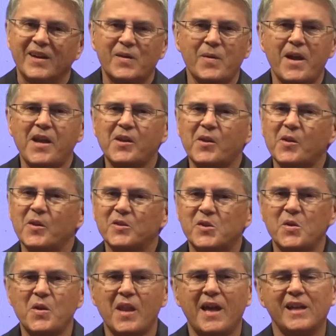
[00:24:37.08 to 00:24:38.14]
great little
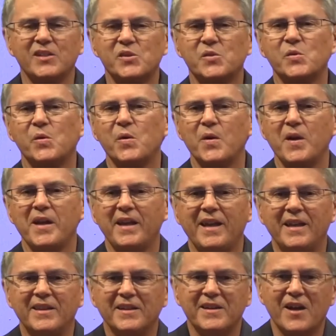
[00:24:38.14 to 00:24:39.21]
two line story
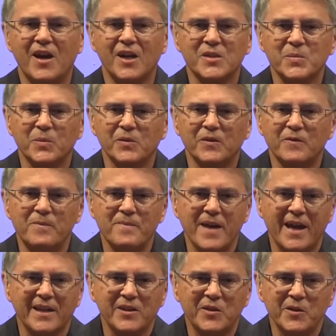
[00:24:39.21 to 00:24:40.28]
in the Gospel of
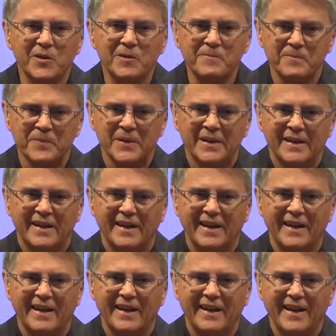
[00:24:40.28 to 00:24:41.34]
Matthew,
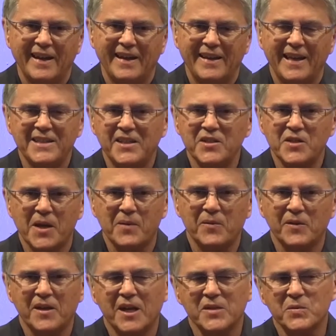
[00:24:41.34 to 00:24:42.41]
uh, in the 18th chapter
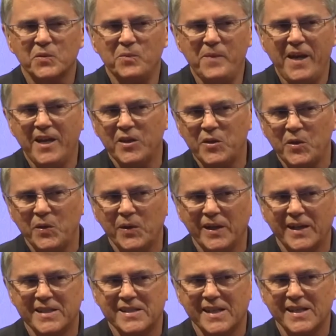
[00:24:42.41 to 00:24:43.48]
of the Gospel of Matthew,
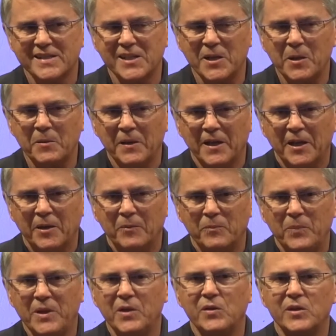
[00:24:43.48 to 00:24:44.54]
and it says that
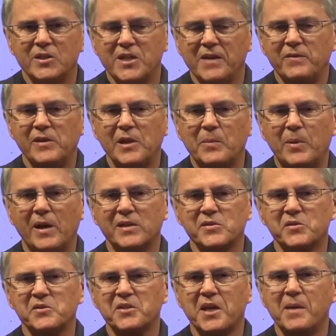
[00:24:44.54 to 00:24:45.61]
Peter, the chief of the
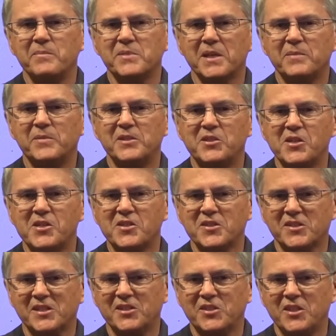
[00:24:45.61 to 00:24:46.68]
apostles, comes up to
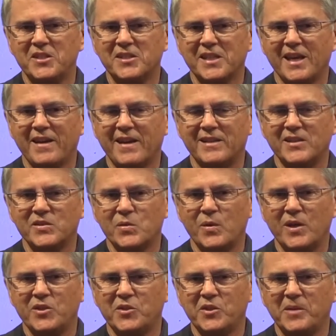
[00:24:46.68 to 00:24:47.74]
Jesus and says, Jesus, I got this
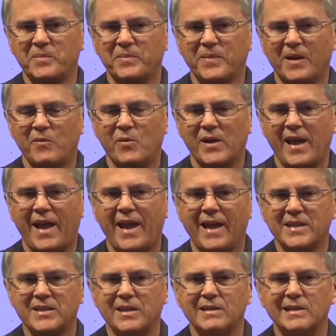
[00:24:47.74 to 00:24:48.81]
question I want to
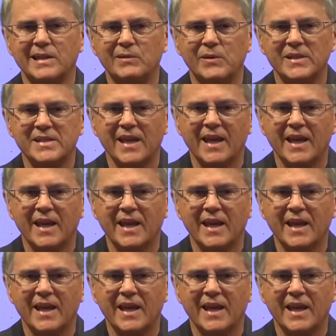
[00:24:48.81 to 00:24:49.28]
ask you. Okay, what's